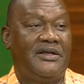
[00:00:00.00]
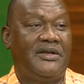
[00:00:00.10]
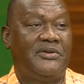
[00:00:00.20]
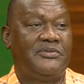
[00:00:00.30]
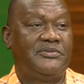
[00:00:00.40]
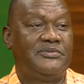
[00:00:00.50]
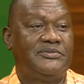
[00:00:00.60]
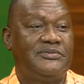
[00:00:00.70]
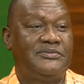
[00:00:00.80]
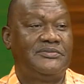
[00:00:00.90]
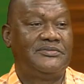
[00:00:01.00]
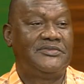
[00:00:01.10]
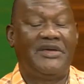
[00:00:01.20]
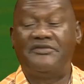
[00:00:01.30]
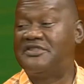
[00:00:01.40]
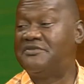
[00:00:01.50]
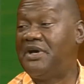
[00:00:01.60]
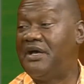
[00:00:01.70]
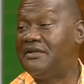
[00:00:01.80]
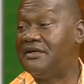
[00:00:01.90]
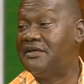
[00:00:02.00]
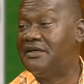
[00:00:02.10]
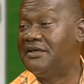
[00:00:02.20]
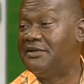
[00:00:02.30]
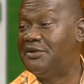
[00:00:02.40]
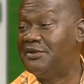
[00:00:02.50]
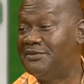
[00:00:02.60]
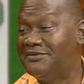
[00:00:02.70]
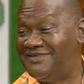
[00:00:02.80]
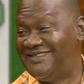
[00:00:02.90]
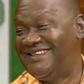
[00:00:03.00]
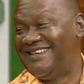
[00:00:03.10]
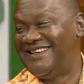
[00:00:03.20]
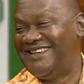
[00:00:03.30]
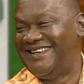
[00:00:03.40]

uh, um, they have a smile that can kill you.